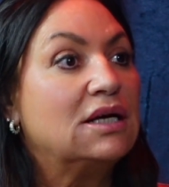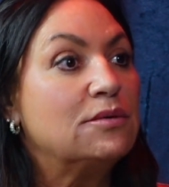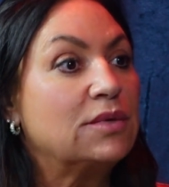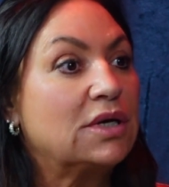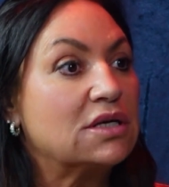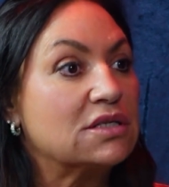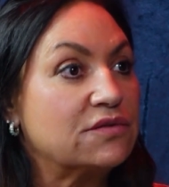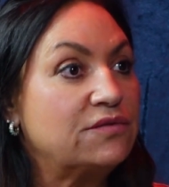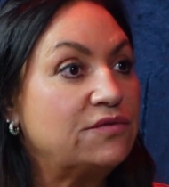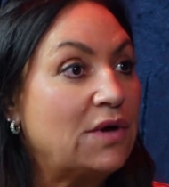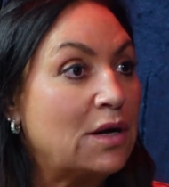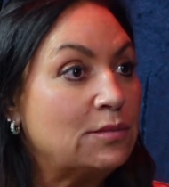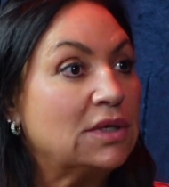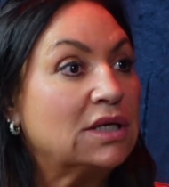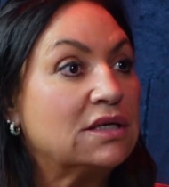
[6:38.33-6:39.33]
because of
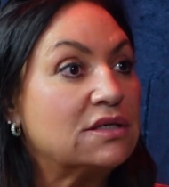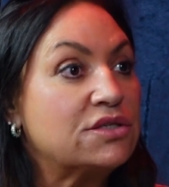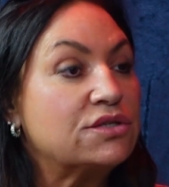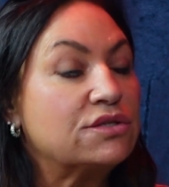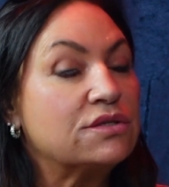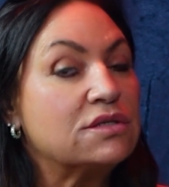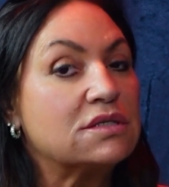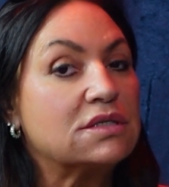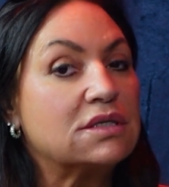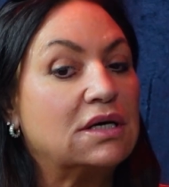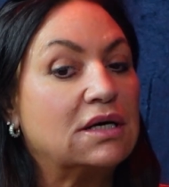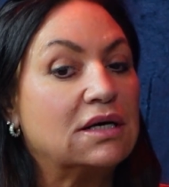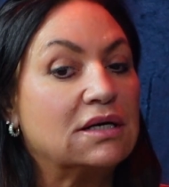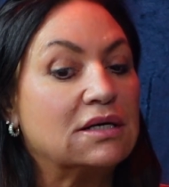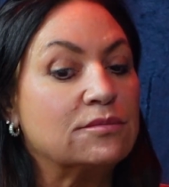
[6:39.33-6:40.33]
family issues?
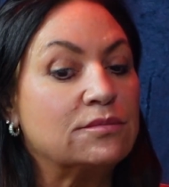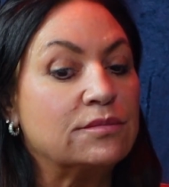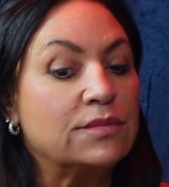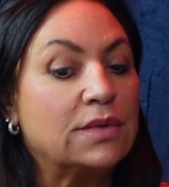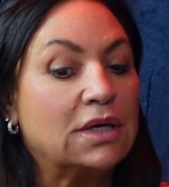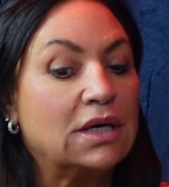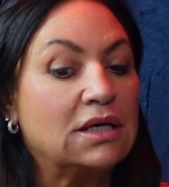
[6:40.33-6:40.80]
And